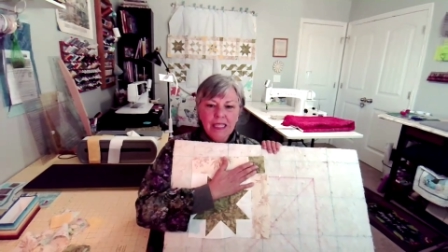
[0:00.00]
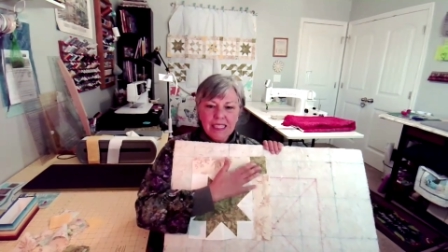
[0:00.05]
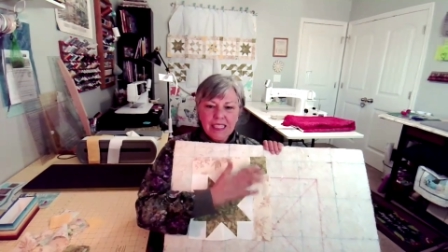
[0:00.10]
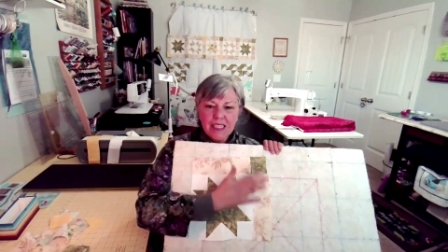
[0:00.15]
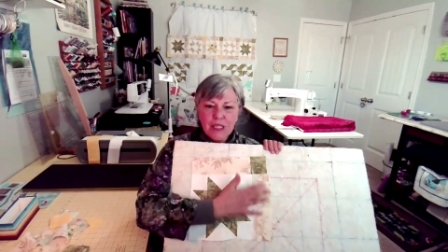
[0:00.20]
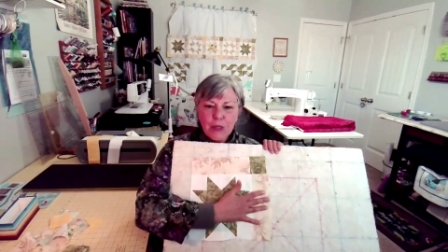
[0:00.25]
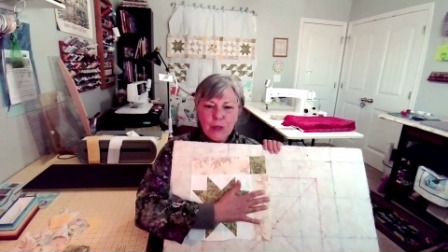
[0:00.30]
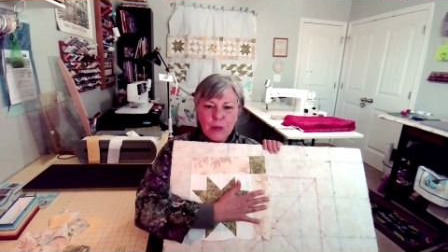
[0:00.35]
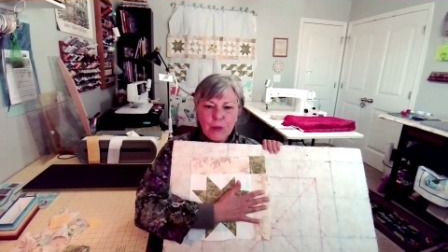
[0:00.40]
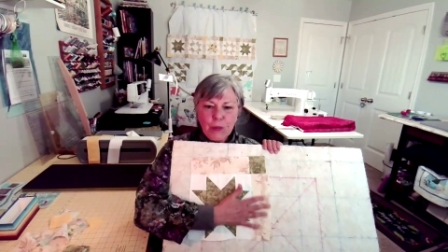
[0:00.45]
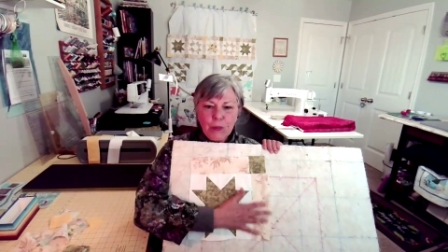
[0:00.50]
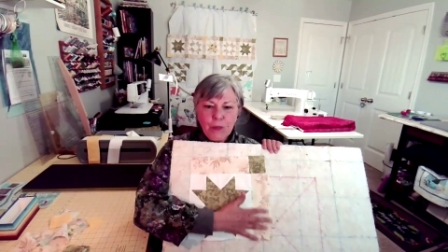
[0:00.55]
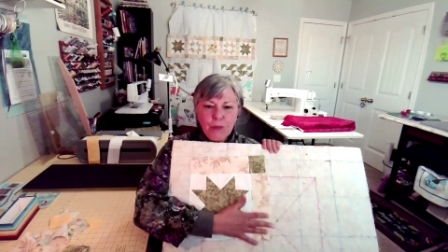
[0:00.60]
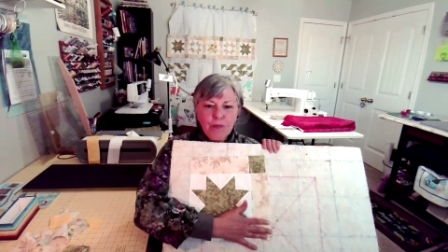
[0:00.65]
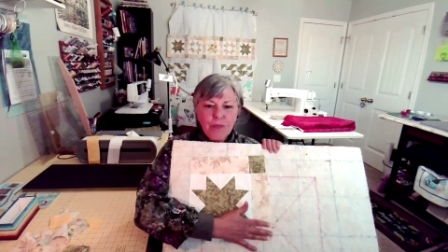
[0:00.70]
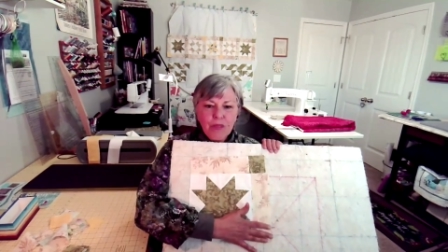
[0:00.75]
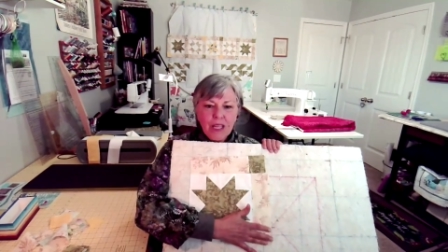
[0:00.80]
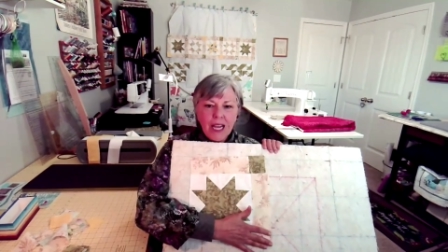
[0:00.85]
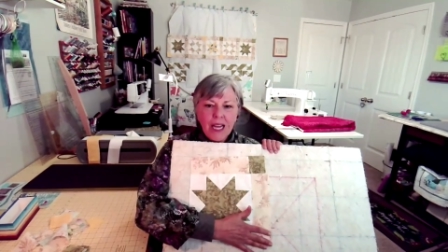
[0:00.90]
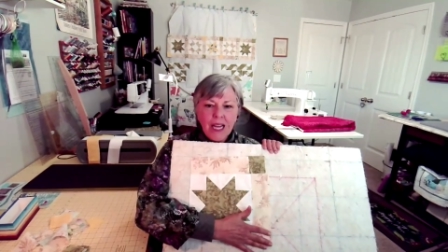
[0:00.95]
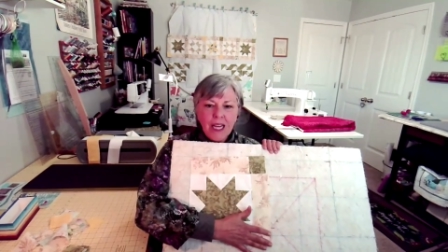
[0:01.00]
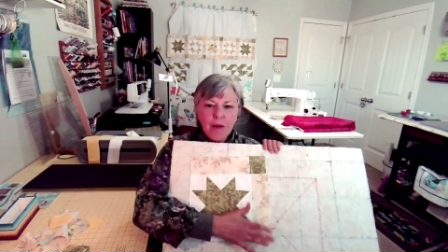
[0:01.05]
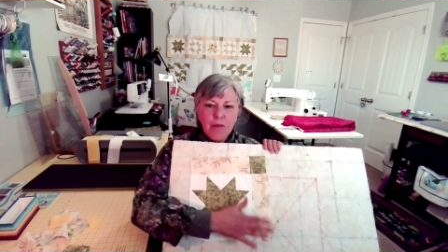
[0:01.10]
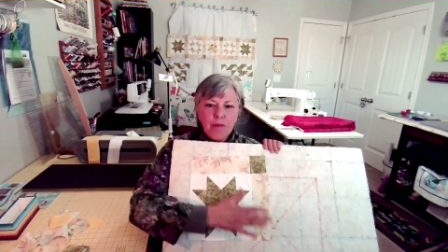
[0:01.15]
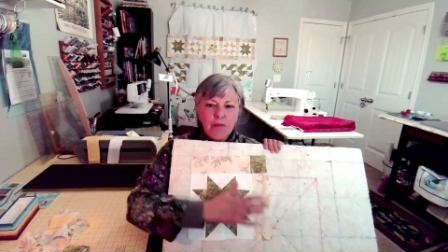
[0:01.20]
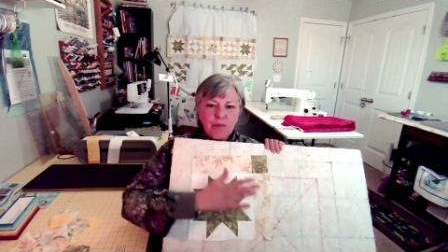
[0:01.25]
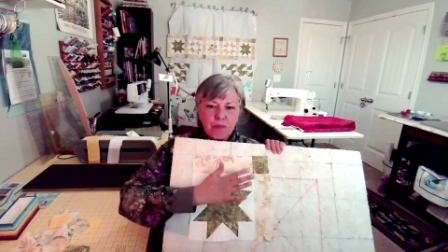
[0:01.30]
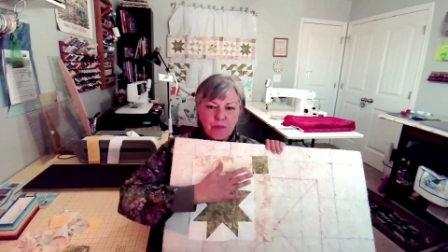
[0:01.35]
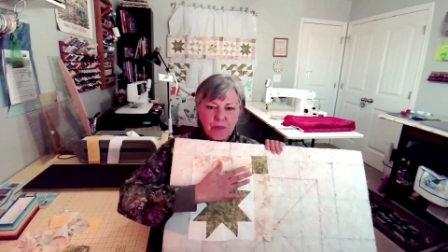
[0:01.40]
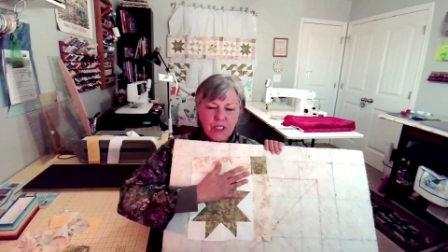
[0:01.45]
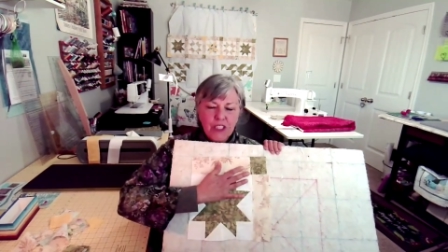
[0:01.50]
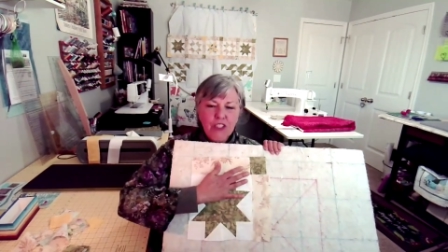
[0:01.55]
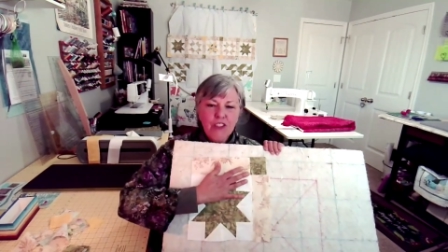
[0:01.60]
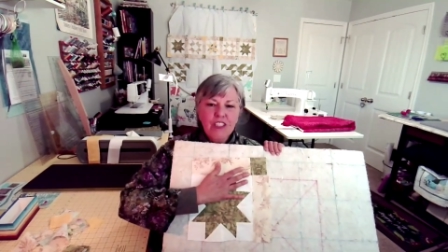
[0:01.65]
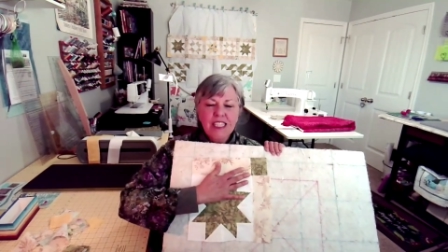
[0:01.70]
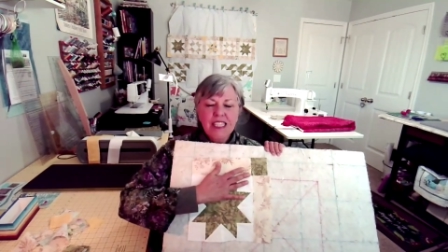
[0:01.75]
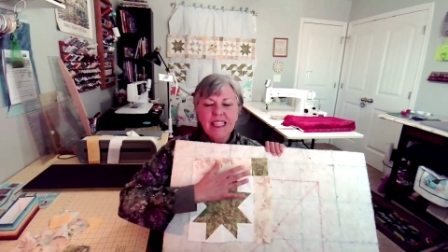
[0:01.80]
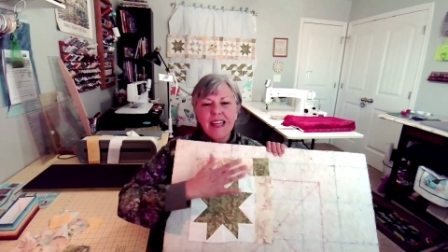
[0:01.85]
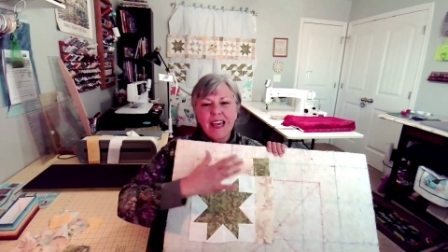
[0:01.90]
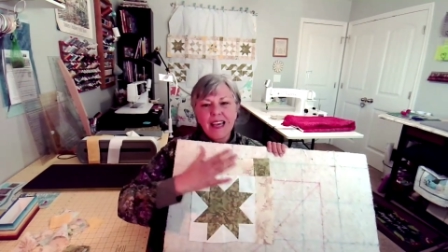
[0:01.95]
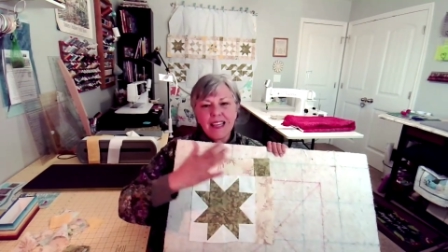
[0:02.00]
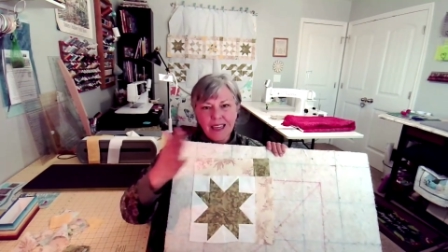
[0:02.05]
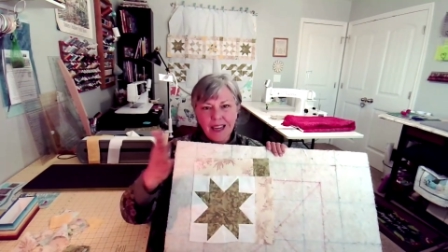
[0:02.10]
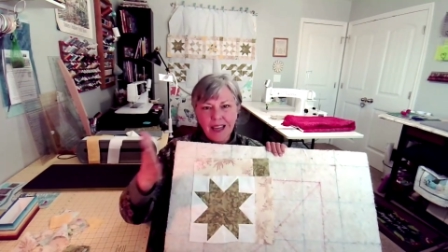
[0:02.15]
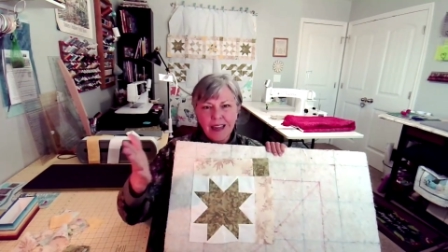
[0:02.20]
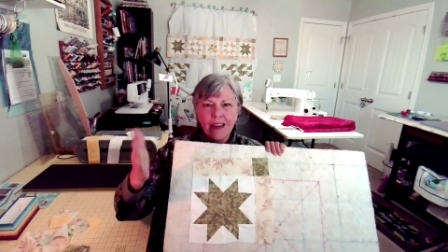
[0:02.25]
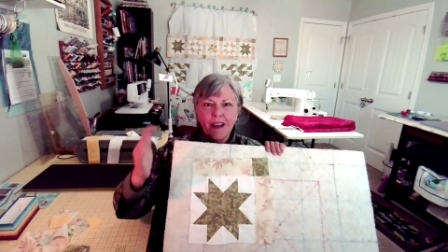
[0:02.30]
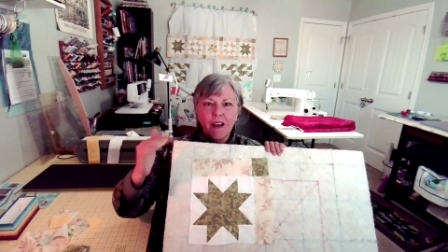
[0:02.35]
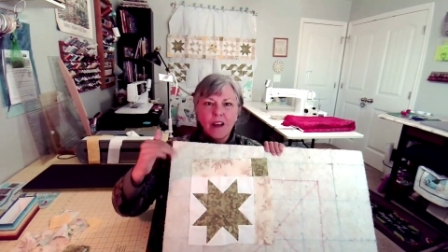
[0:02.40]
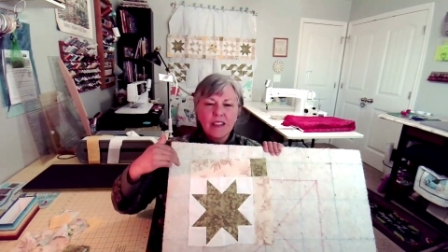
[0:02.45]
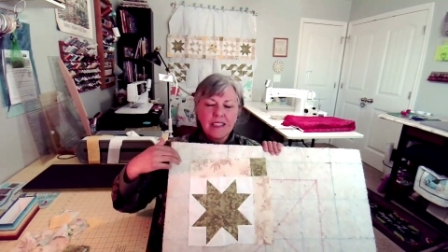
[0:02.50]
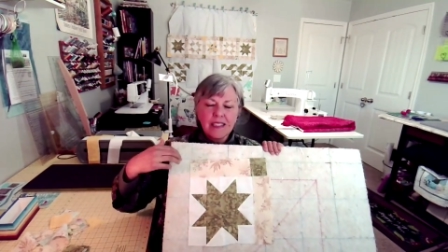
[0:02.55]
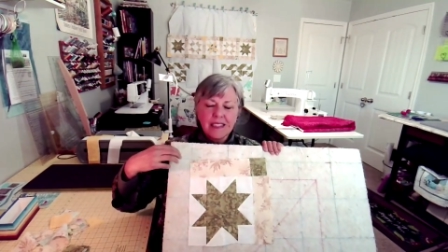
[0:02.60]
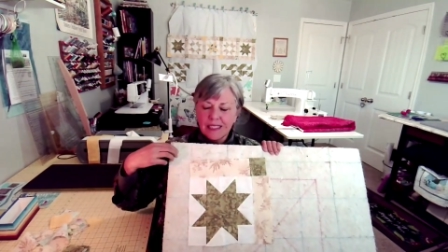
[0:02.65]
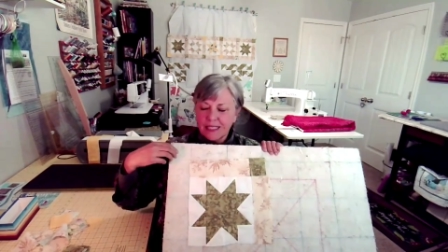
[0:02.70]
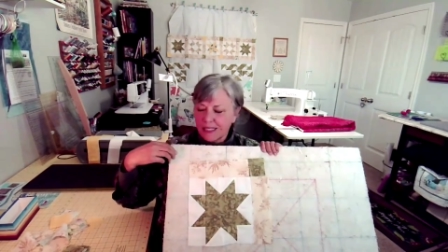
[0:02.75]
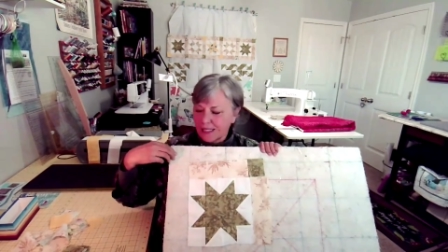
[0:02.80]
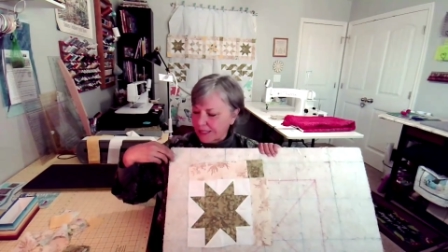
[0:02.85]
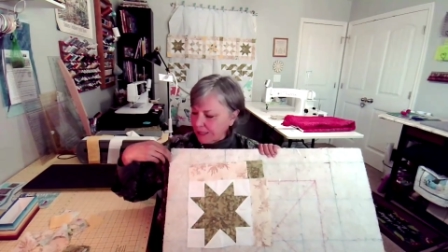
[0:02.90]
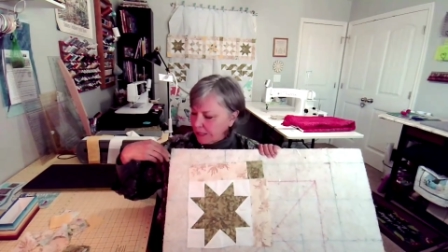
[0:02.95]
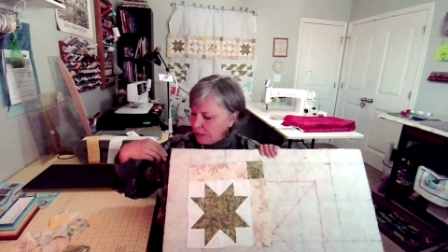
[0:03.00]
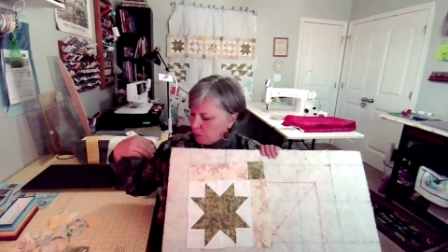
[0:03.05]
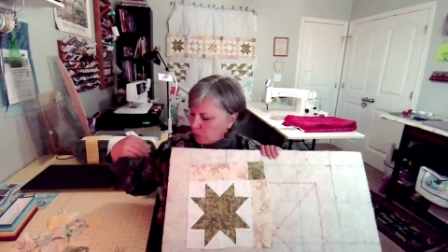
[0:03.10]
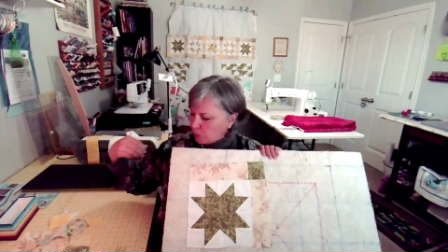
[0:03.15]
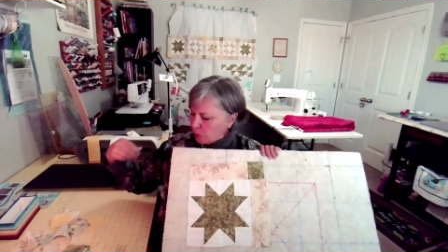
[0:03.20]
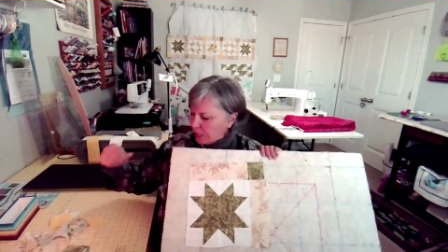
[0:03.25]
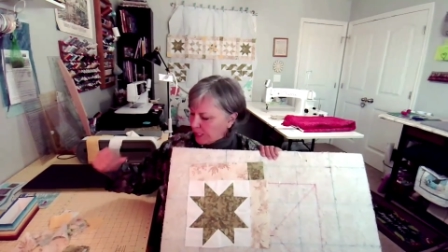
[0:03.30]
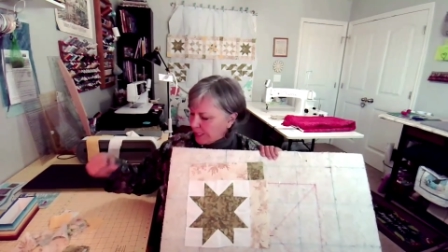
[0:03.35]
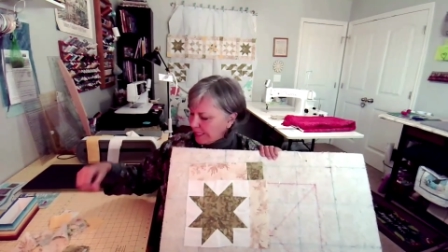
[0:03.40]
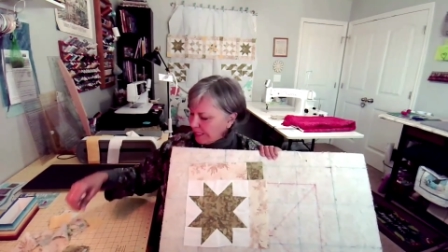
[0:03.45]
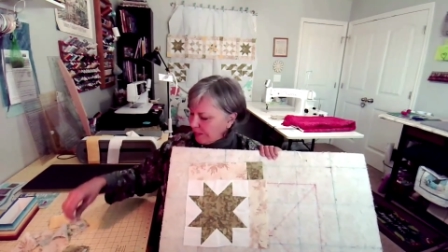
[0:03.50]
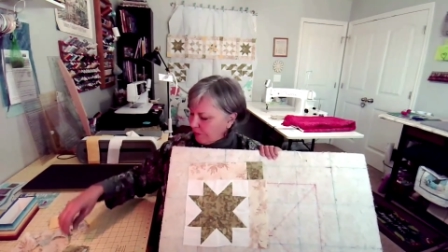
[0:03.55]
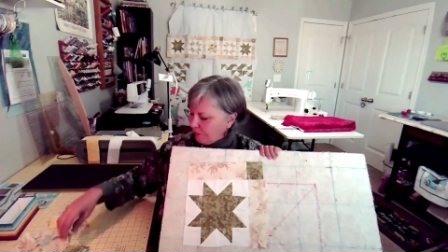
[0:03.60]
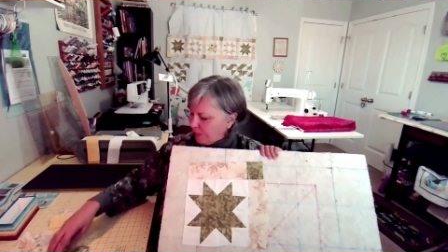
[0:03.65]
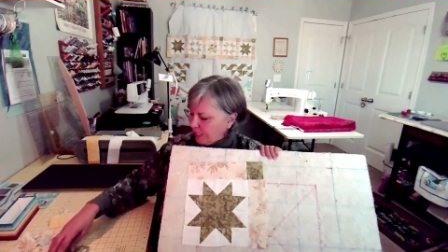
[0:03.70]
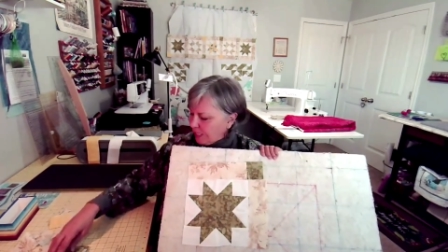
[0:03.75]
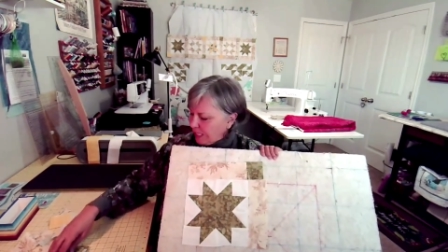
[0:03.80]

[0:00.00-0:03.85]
So um, you'll see that and I'll stick a little pressing